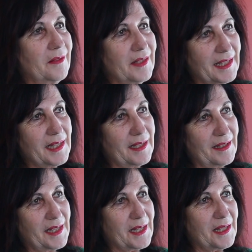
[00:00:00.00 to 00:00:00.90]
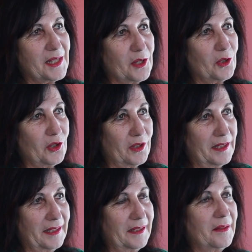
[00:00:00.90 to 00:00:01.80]
distance
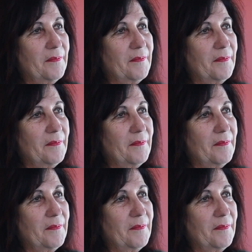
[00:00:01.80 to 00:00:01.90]
socially